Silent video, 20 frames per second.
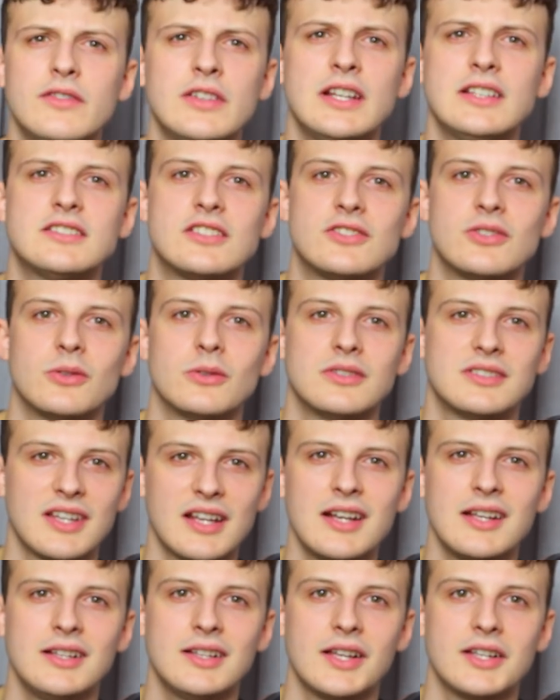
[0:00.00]
even is a chode? Is
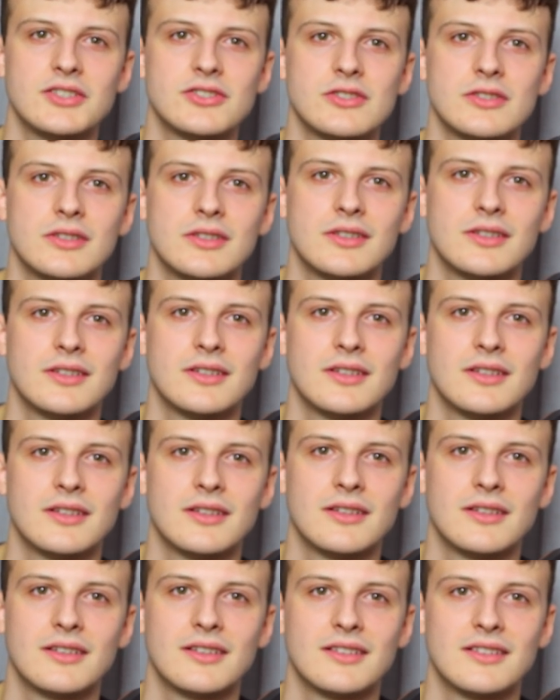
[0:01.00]
that English?
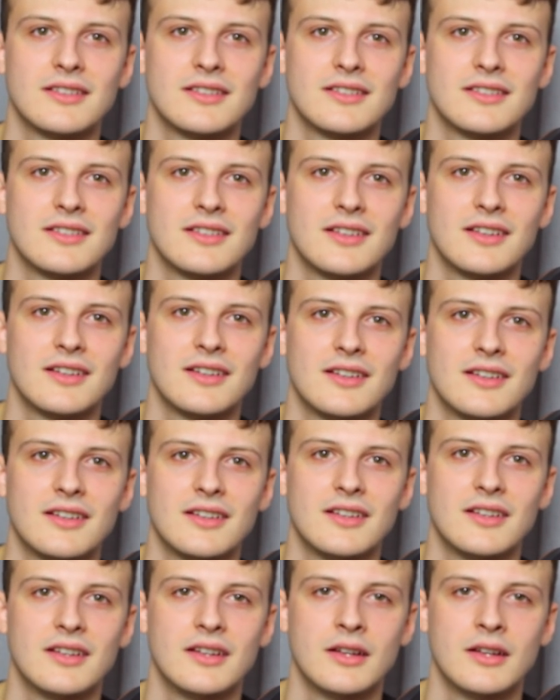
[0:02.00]
forget to salam.